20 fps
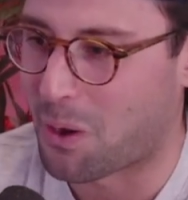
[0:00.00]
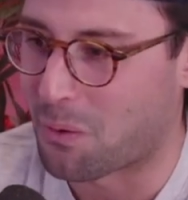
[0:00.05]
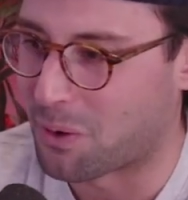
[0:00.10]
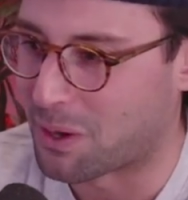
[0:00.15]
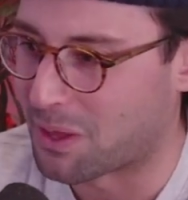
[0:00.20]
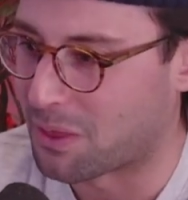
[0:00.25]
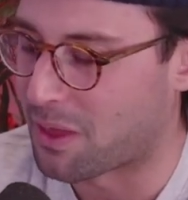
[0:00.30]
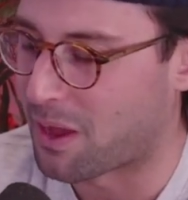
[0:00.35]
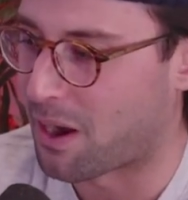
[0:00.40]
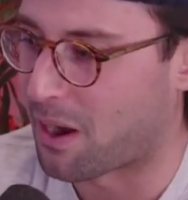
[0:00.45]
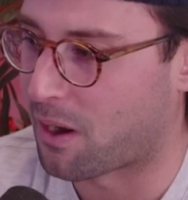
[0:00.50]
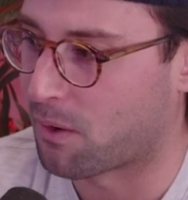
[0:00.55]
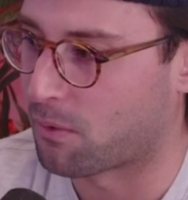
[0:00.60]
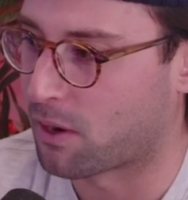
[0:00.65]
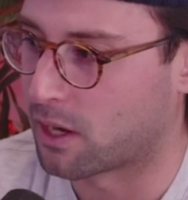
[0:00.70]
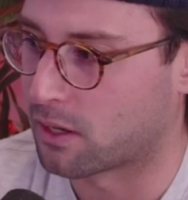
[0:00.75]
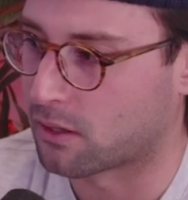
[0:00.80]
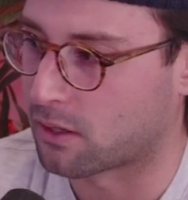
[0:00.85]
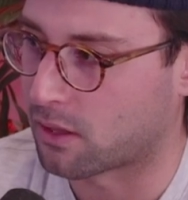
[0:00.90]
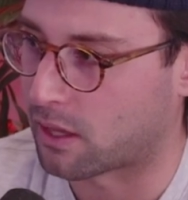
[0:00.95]
And we all went
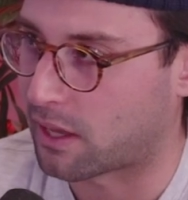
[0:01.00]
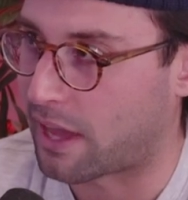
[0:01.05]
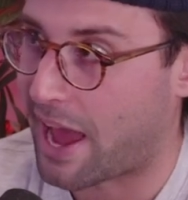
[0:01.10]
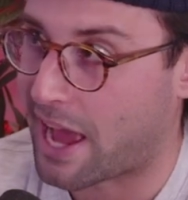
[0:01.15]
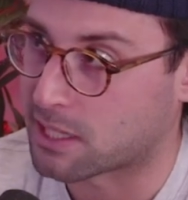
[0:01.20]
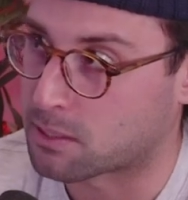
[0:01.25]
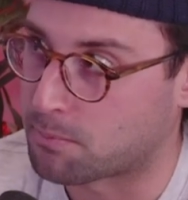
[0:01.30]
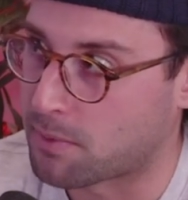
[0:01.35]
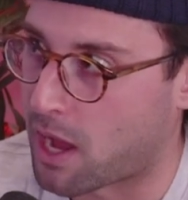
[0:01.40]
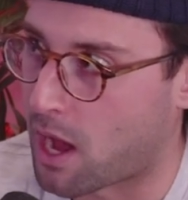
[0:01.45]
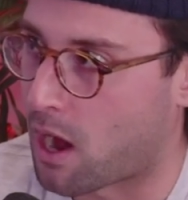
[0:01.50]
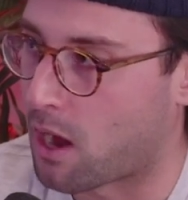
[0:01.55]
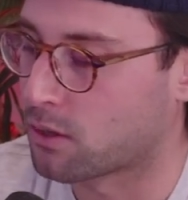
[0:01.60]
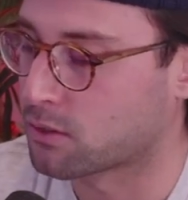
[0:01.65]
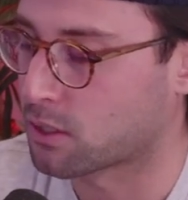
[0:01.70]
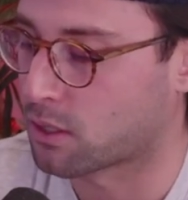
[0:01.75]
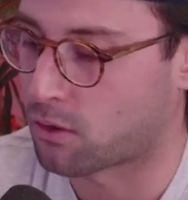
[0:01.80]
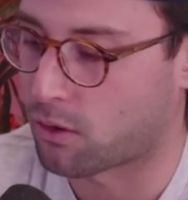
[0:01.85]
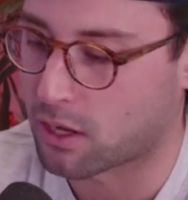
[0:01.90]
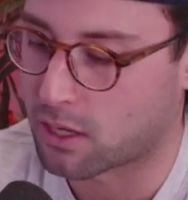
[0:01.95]
into like Cat's
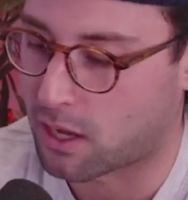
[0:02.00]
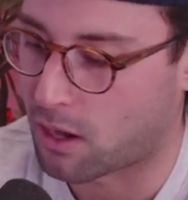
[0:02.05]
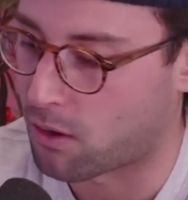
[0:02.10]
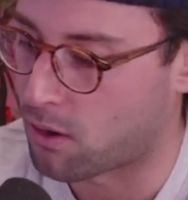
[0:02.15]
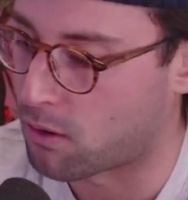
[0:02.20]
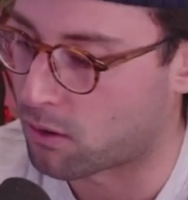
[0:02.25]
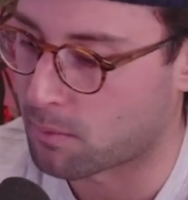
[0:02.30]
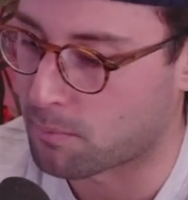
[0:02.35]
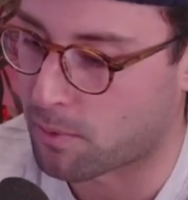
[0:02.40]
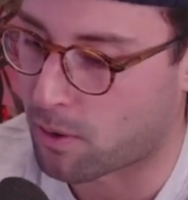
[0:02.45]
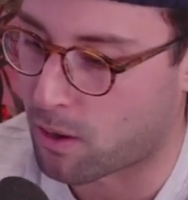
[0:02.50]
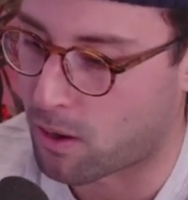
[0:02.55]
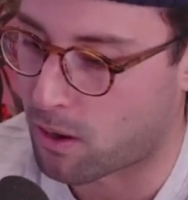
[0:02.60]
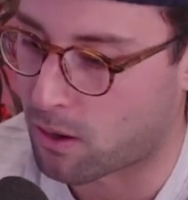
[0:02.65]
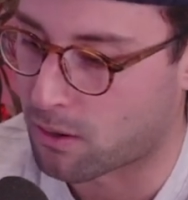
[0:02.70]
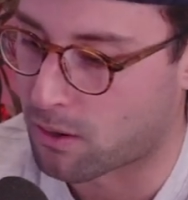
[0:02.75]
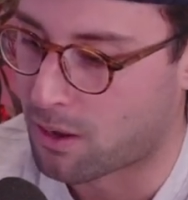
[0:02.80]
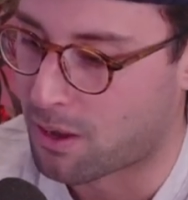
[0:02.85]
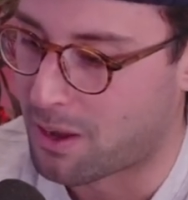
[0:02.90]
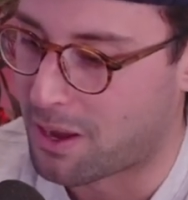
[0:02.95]
Meow. It's a great karaoke
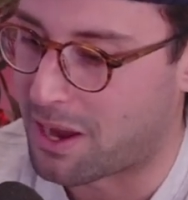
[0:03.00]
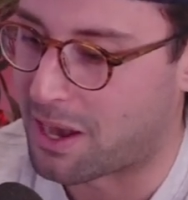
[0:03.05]
bar.